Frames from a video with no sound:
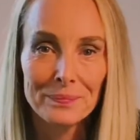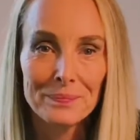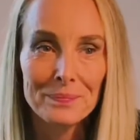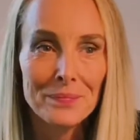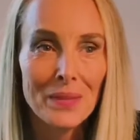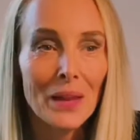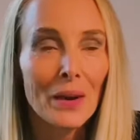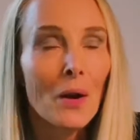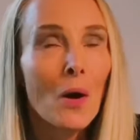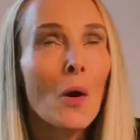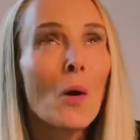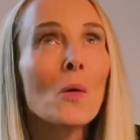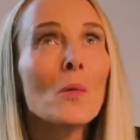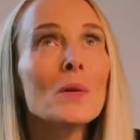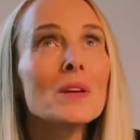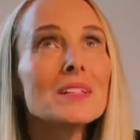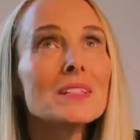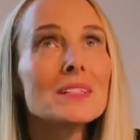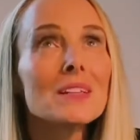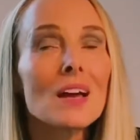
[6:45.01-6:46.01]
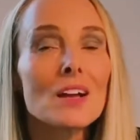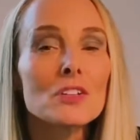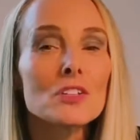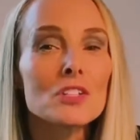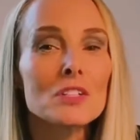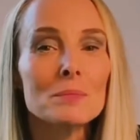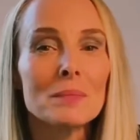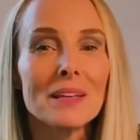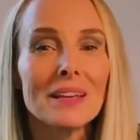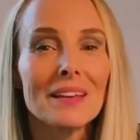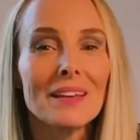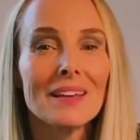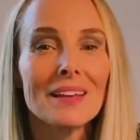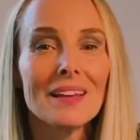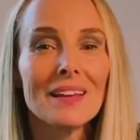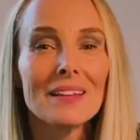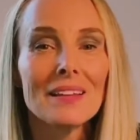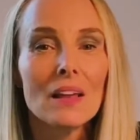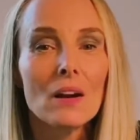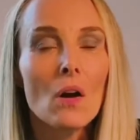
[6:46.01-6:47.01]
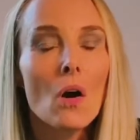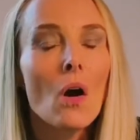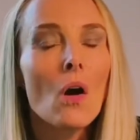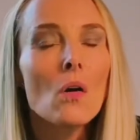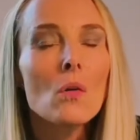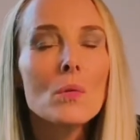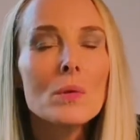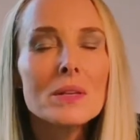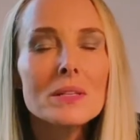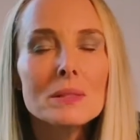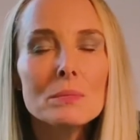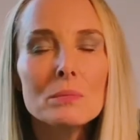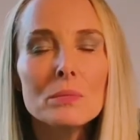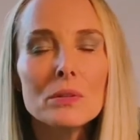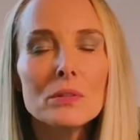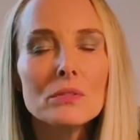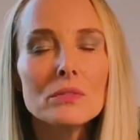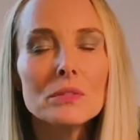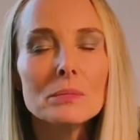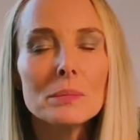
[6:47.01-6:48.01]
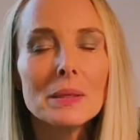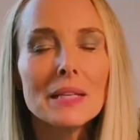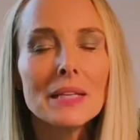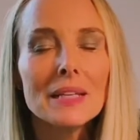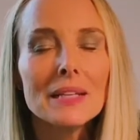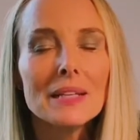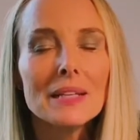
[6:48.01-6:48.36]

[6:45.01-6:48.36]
That always touched me. That always moved me.